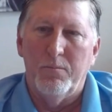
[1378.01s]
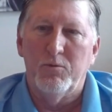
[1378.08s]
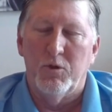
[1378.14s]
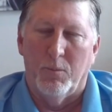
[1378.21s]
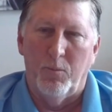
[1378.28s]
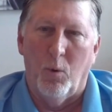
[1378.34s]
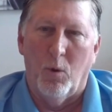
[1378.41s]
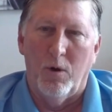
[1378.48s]

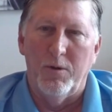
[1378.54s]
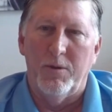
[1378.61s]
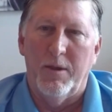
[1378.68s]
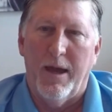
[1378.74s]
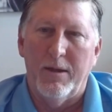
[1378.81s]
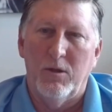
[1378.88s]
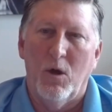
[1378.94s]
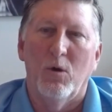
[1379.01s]
support
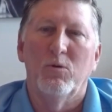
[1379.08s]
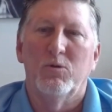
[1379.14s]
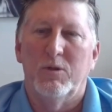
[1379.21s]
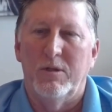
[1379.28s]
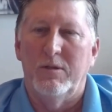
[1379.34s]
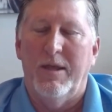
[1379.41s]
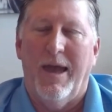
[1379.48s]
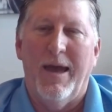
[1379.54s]
that goes
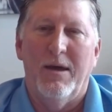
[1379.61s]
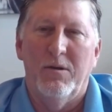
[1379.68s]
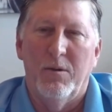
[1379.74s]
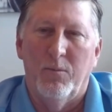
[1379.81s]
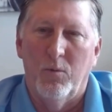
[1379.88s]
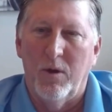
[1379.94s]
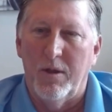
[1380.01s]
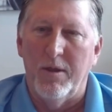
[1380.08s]
in
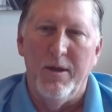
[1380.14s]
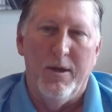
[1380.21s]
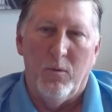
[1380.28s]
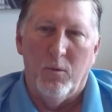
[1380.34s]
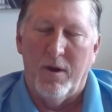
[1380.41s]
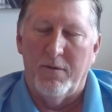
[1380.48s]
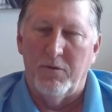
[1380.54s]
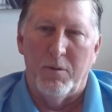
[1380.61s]
tandem with
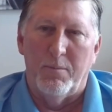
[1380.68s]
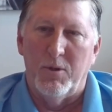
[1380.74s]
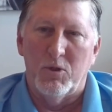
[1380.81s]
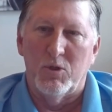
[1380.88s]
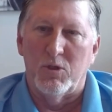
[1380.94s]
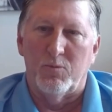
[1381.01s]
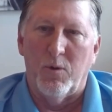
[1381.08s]
whatever the business